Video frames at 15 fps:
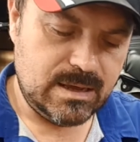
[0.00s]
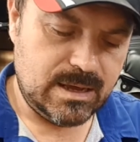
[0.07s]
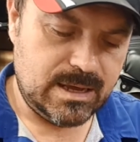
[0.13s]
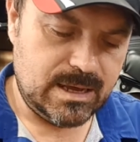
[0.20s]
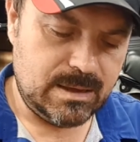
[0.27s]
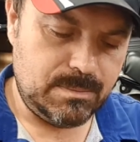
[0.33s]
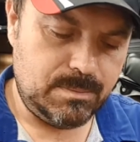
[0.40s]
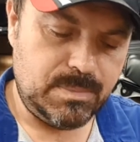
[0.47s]

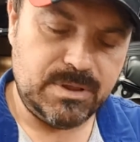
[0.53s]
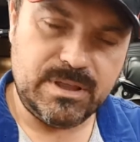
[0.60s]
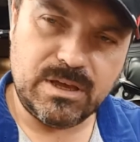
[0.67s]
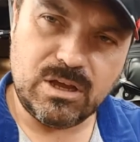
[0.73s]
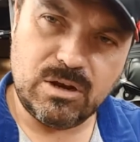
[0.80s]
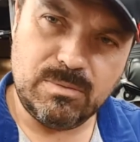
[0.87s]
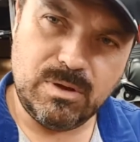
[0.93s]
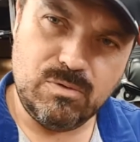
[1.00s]
but they're
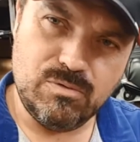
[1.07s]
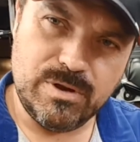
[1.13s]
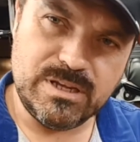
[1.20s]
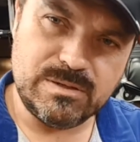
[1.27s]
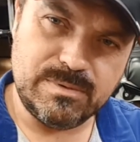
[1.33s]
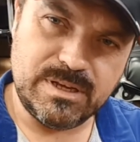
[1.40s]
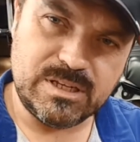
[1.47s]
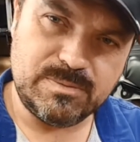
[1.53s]
going to be
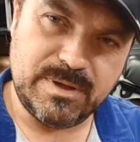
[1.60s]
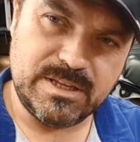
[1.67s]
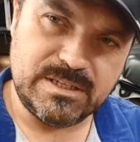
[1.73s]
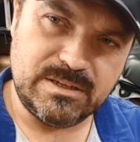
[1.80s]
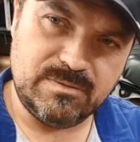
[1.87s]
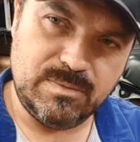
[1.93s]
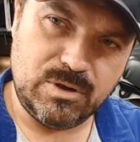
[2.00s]
reasonably expensive